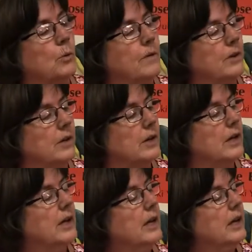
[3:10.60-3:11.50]
River.
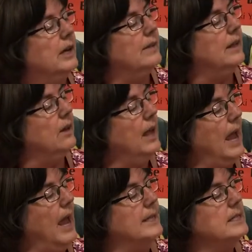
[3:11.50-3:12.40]
They'll
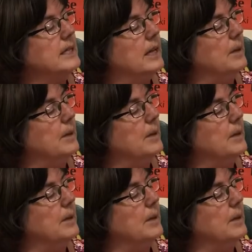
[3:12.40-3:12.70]
hatch.